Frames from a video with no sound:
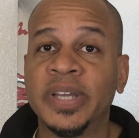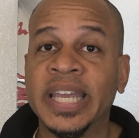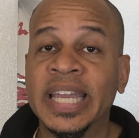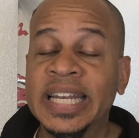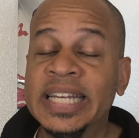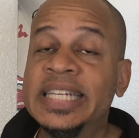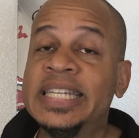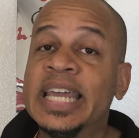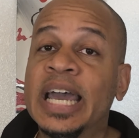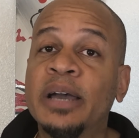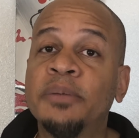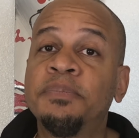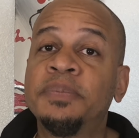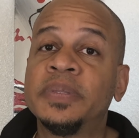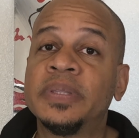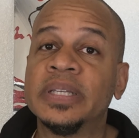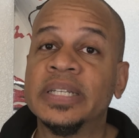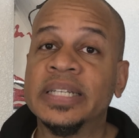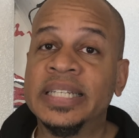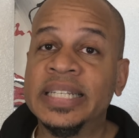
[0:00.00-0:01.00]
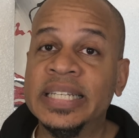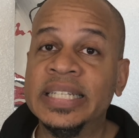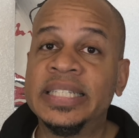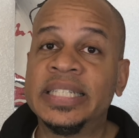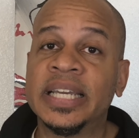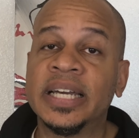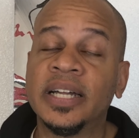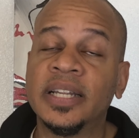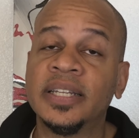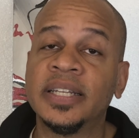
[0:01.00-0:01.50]
in-depth
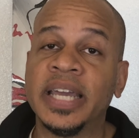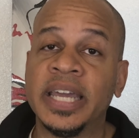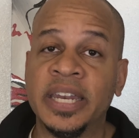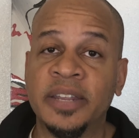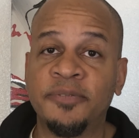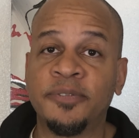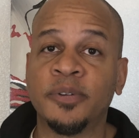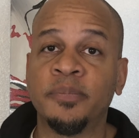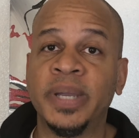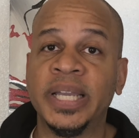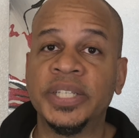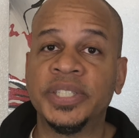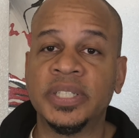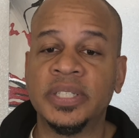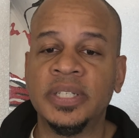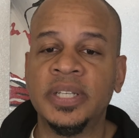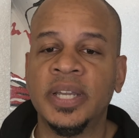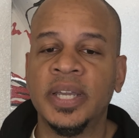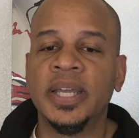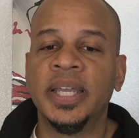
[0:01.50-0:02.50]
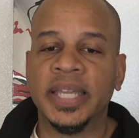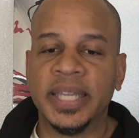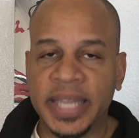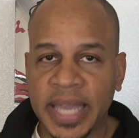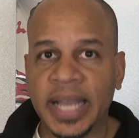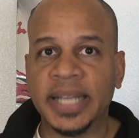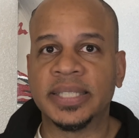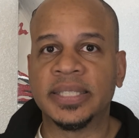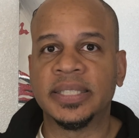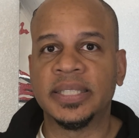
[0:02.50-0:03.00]
detail and information,
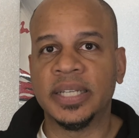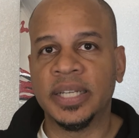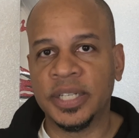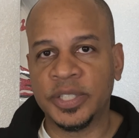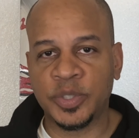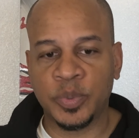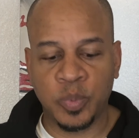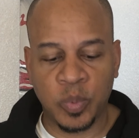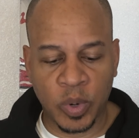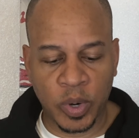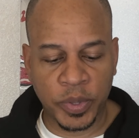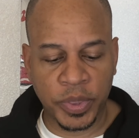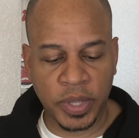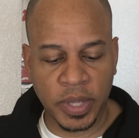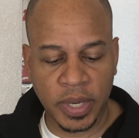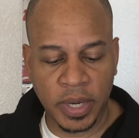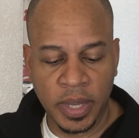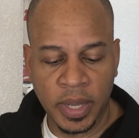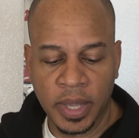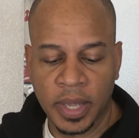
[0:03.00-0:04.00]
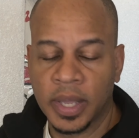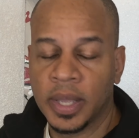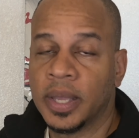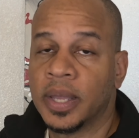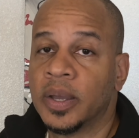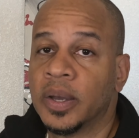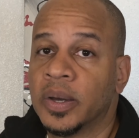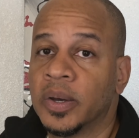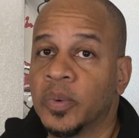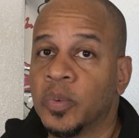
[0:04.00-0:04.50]
yes, it's worth it.
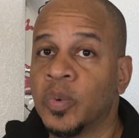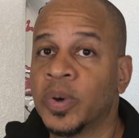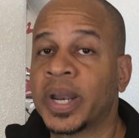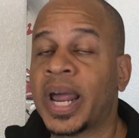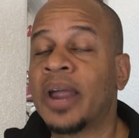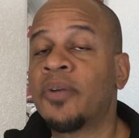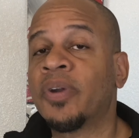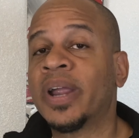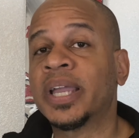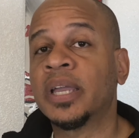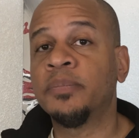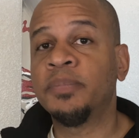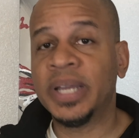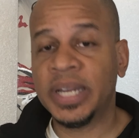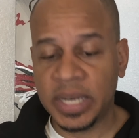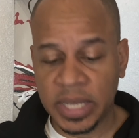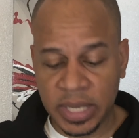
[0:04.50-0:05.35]
Would I recommend